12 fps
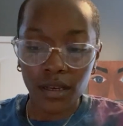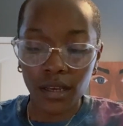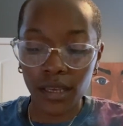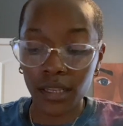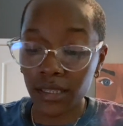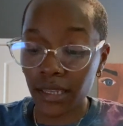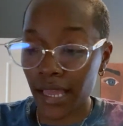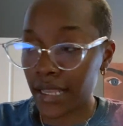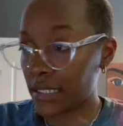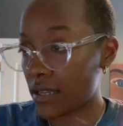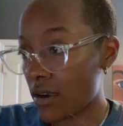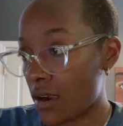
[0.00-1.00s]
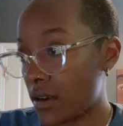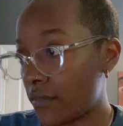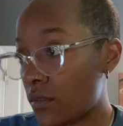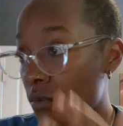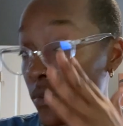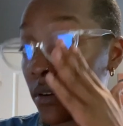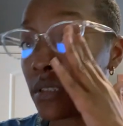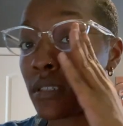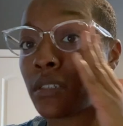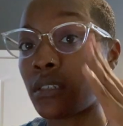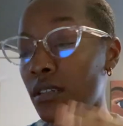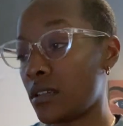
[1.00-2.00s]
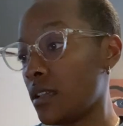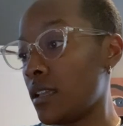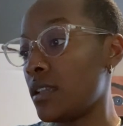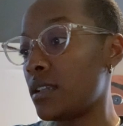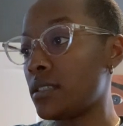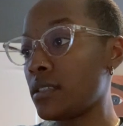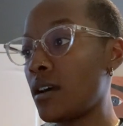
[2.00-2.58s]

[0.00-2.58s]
And the last card, of course, is